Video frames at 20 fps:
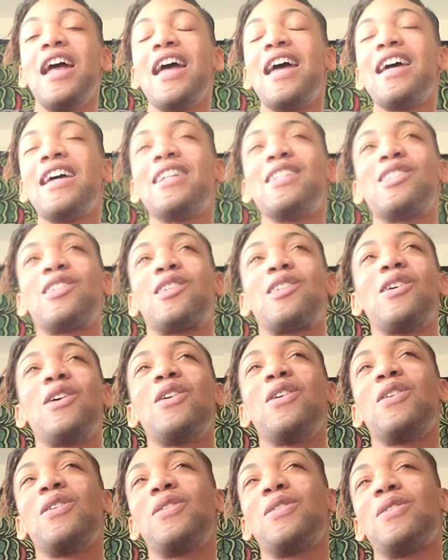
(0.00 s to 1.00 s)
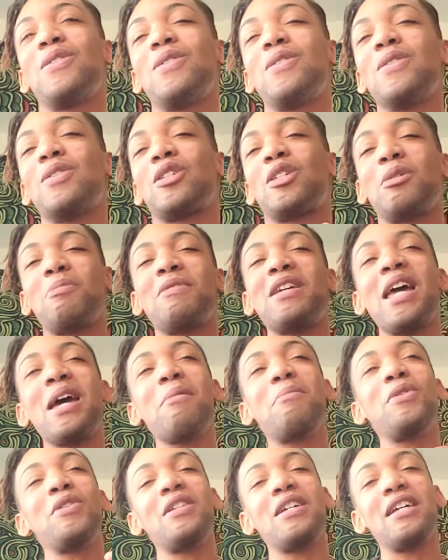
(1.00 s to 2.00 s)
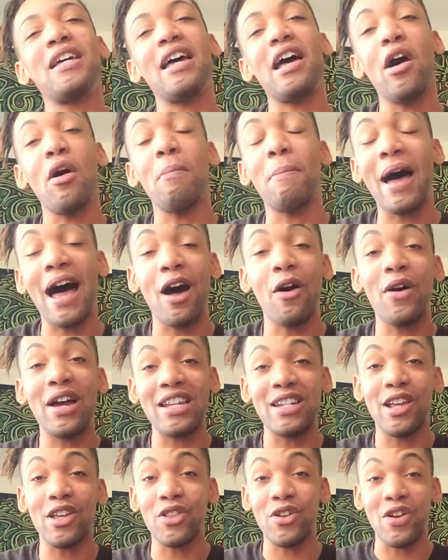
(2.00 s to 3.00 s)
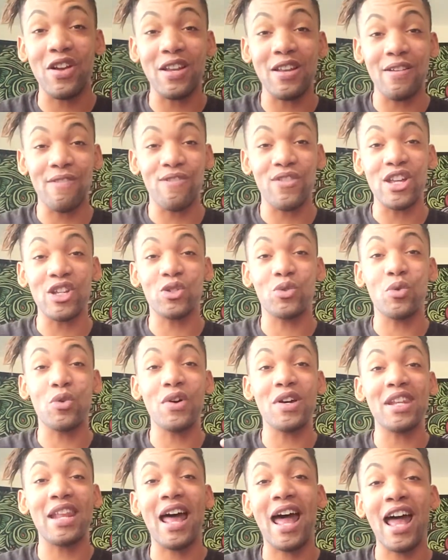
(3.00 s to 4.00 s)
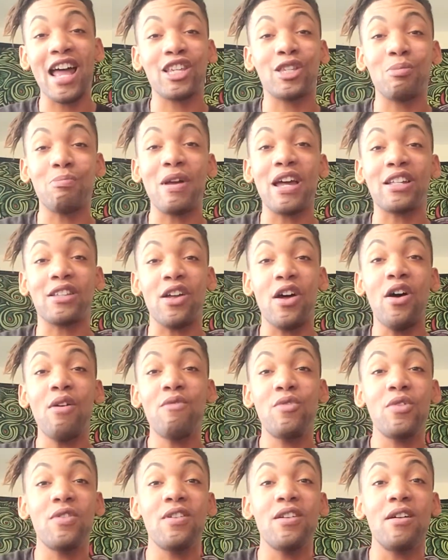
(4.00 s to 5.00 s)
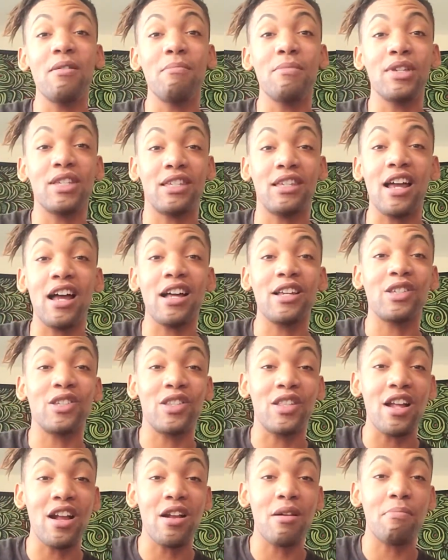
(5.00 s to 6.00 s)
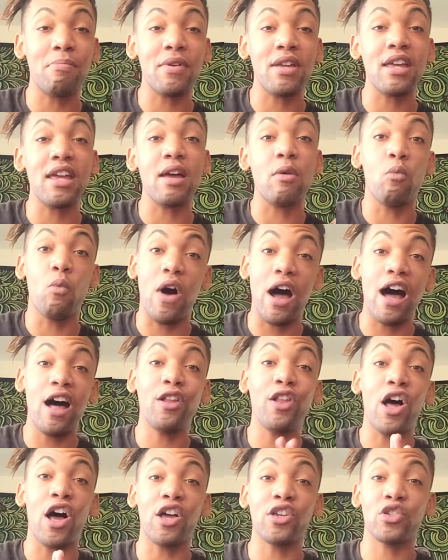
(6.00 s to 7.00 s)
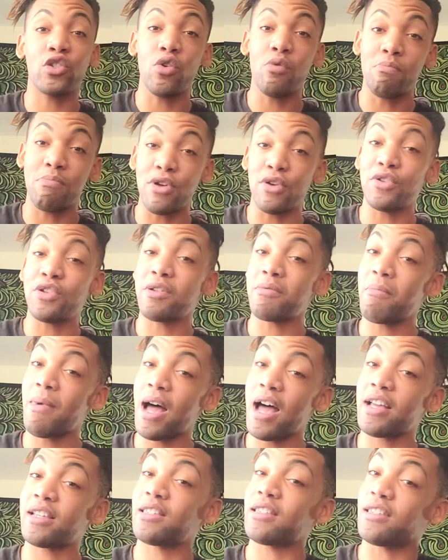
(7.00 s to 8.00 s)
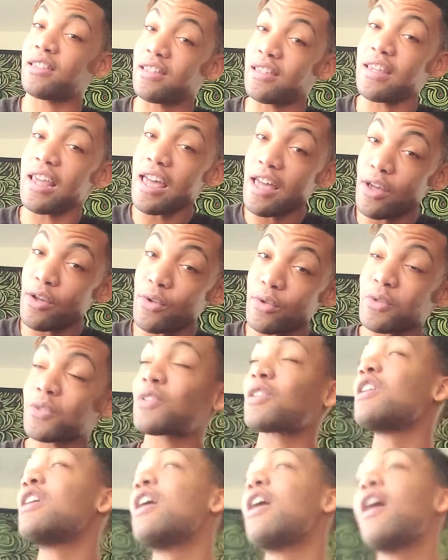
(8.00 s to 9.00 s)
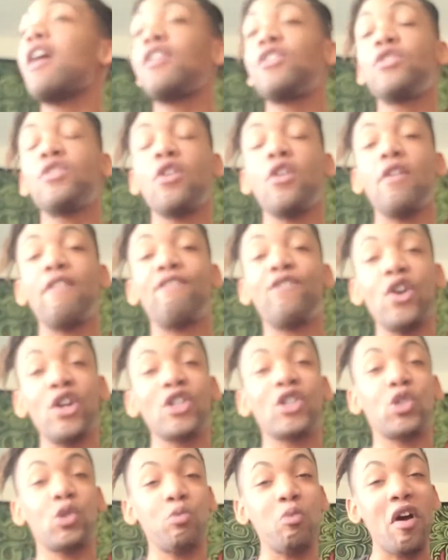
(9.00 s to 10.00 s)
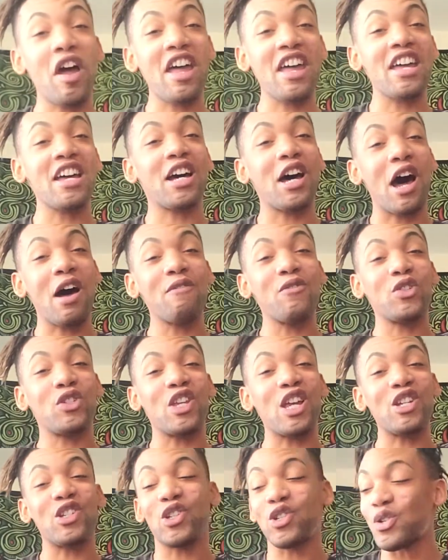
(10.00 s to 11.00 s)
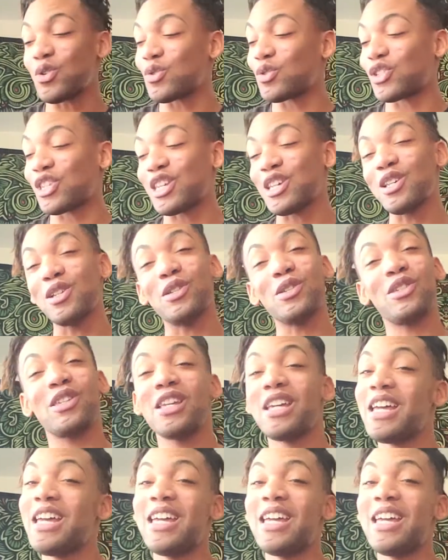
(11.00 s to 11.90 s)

And so to be able to help out another individual in the aspect of her massage therapy while also building myself, you know, feng shui and conversational skills